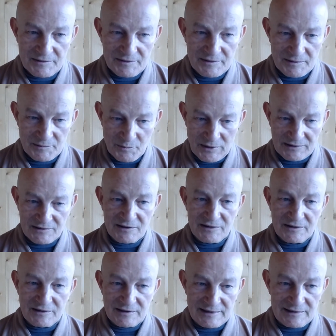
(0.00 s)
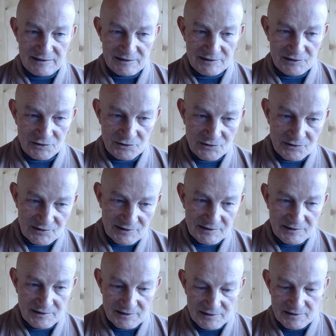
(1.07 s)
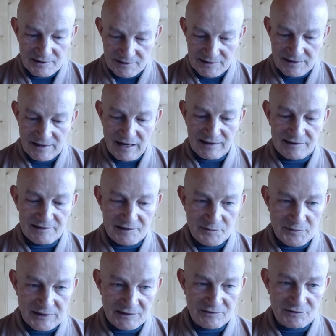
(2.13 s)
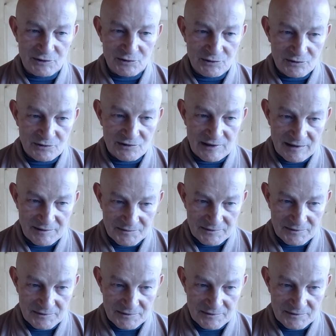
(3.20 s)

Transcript: but introducing the ultimate view to that,